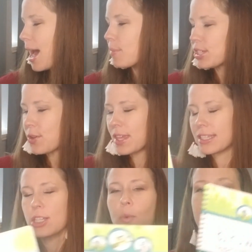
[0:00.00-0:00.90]
So this
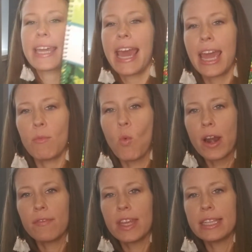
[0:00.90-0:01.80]
is what came,
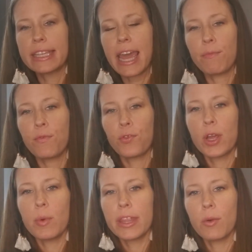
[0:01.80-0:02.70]
one of these came
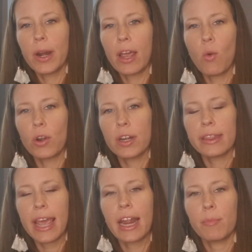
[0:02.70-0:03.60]
free with it when I ordered it.
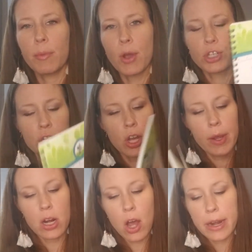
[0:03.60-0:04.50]
They had a promotion
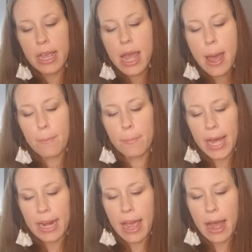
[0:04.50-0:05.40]
going on,
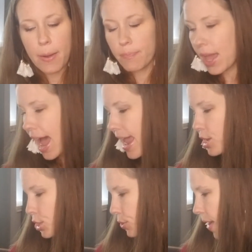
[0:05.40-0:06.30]
but I
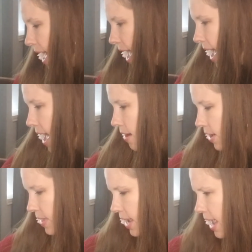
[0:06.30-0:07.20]
think
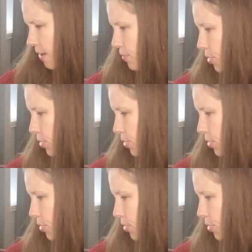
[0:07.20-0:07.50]
I have